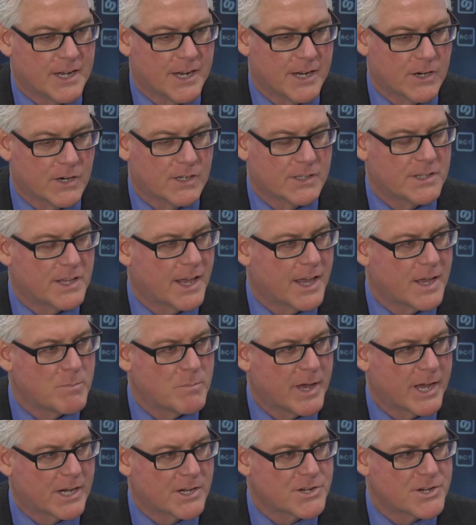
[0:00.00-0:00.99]
here at the
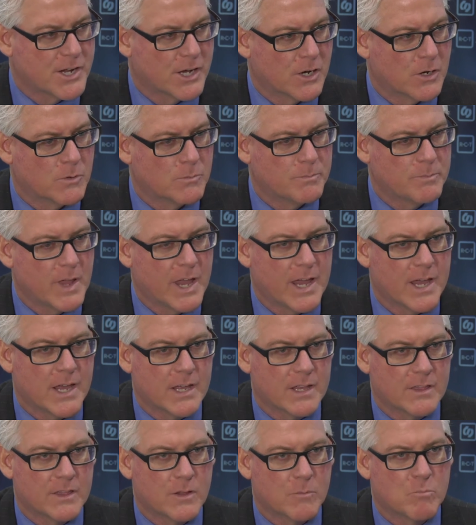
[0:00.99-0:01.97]
APEX show,
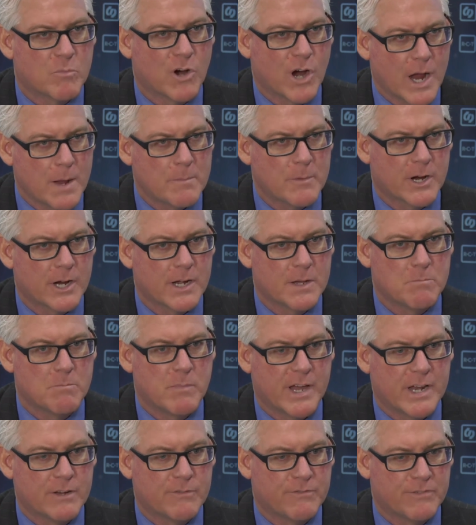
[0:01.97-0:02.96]
and the primary
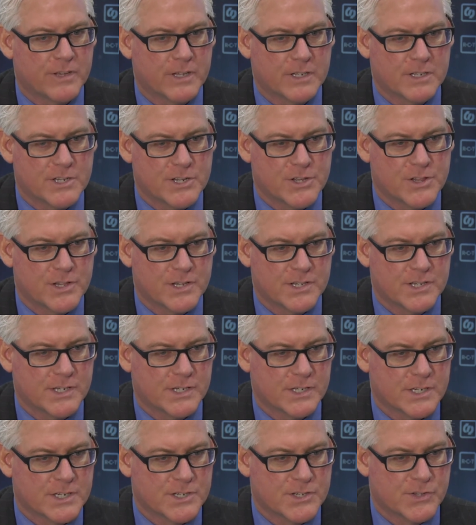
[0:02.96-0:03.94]
benefit to the
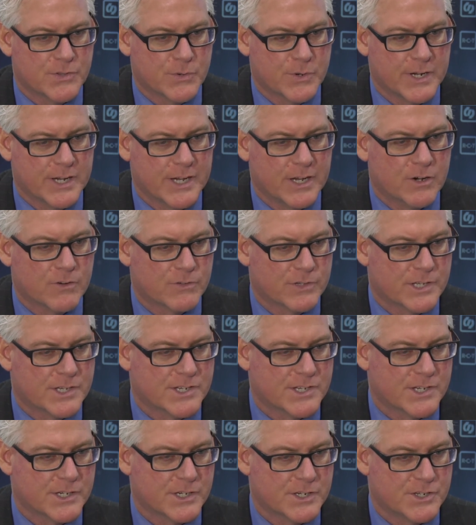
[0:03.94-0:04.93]
Series 3 over the
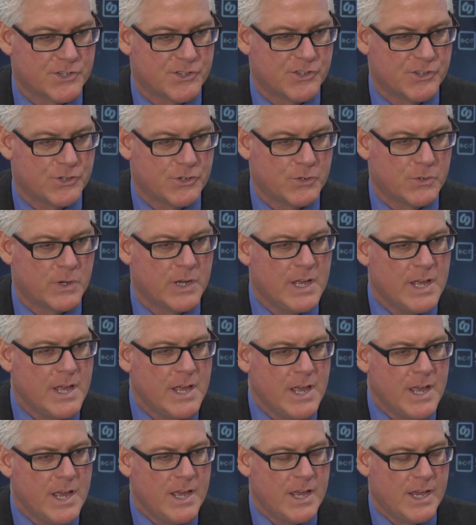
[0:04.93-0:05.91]
Series 2
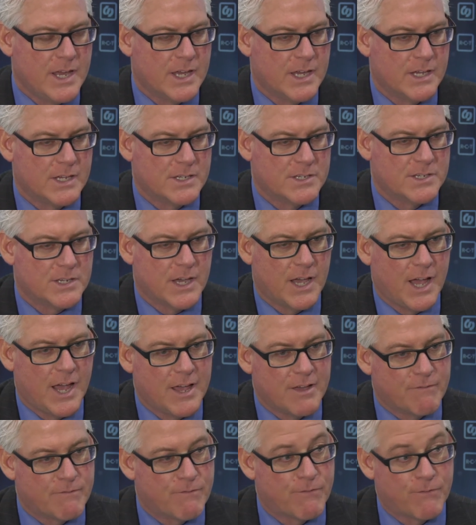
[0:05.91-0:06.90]
is
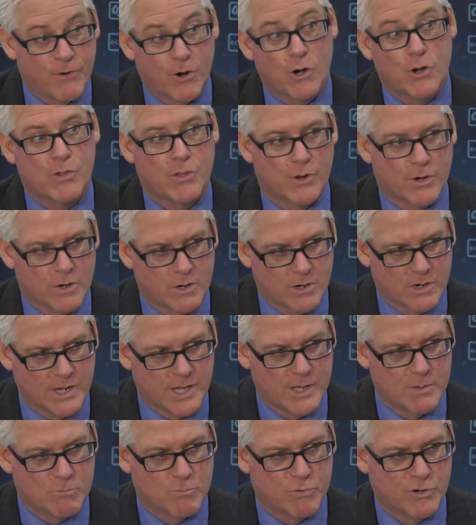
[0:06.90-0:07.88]
a further
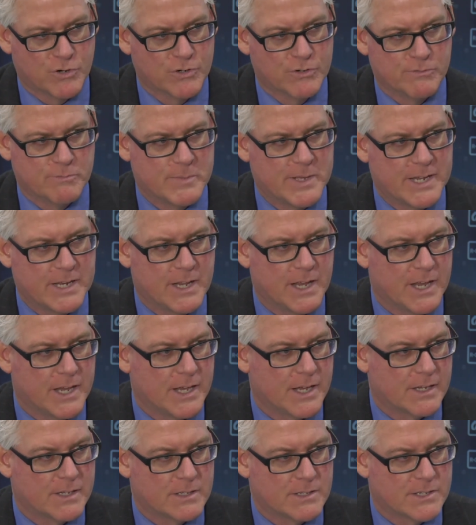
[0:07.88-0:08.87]
improvement
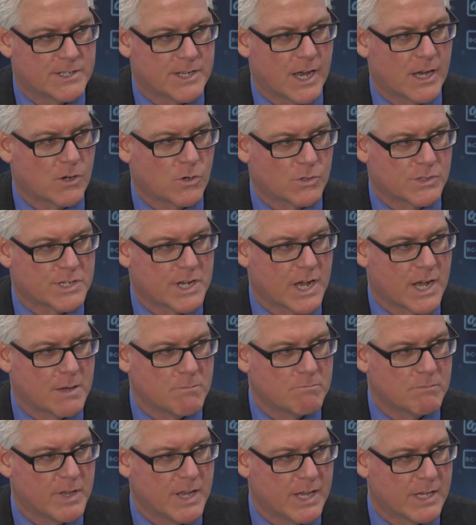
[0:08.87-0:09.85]
in cycle
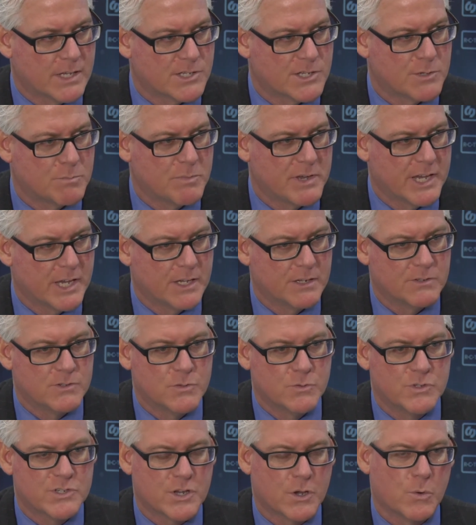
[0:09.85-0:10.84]
time and speed.
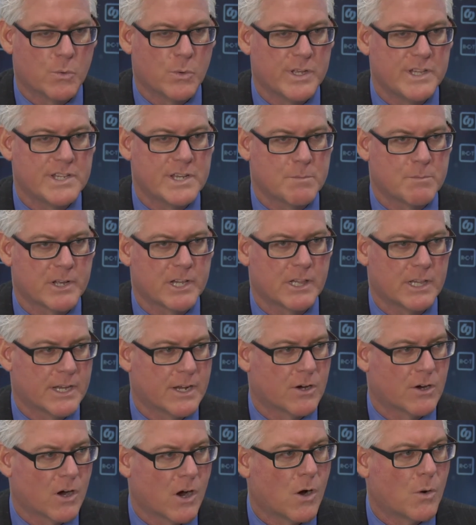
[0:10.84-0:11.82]
So we typically
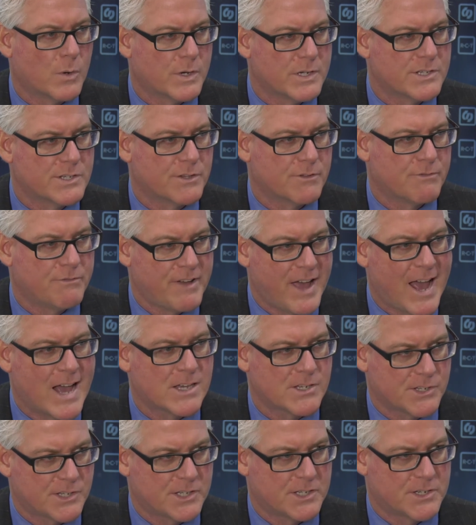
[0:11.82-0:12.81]
are always the
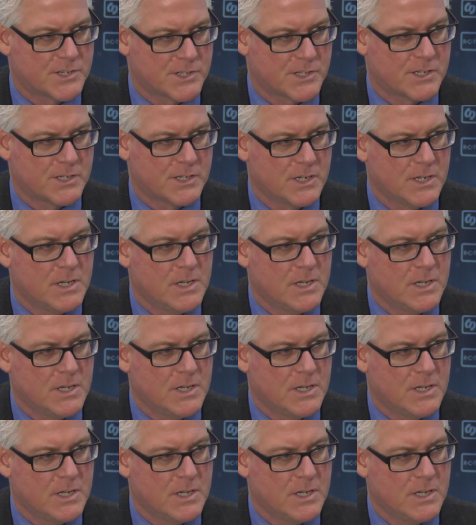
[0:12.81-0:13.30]
fastest